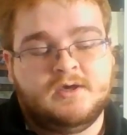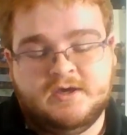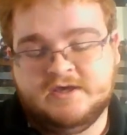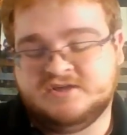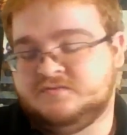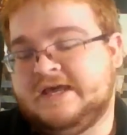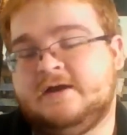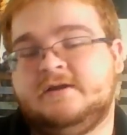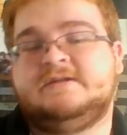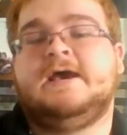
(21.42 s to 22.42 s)
is
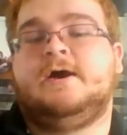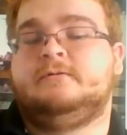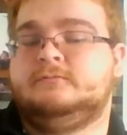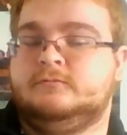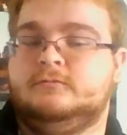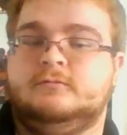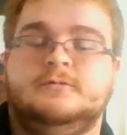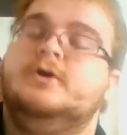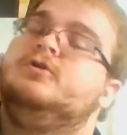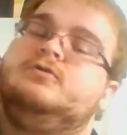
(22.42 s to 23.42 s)
without a doubt,
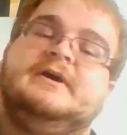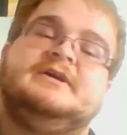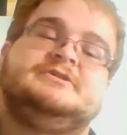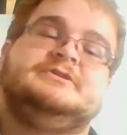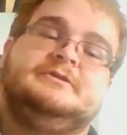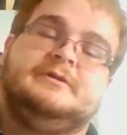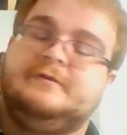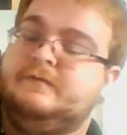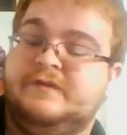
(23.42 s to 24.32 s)
no question,